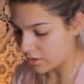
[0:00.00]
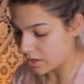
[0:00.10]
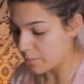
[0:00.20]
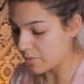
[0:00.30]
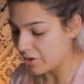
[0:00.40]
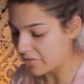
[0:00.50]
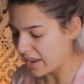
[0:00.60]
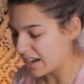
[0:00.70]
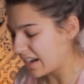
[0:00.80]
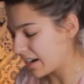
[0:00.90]
um, a,
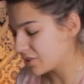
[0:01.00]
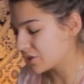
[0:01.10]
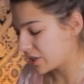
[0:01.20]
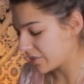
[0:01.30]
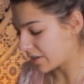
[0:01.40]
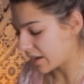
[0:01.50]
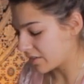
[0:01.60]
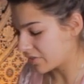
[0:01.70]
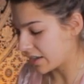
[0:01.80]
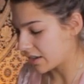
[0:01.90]
an, energy of kind
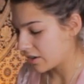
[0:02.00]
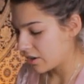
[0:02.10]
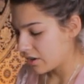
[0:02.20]
of like